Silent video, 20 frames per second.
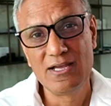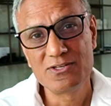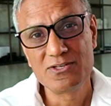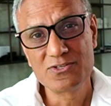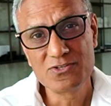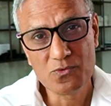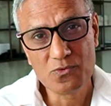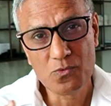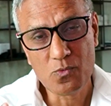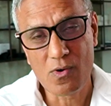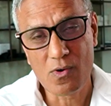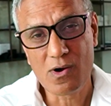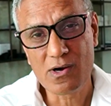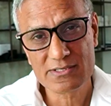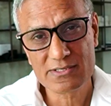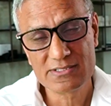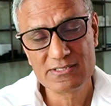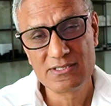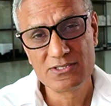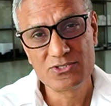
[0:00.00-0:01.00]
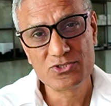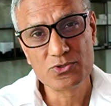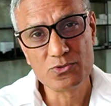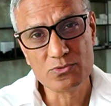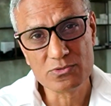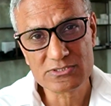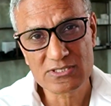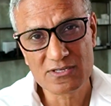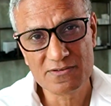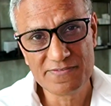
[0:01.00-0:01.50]
to what
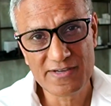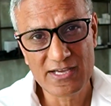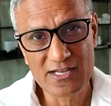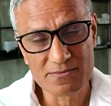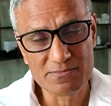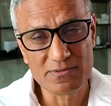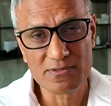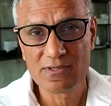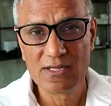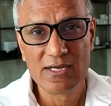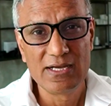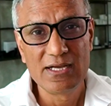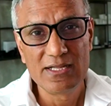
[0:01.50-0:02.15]
tools are available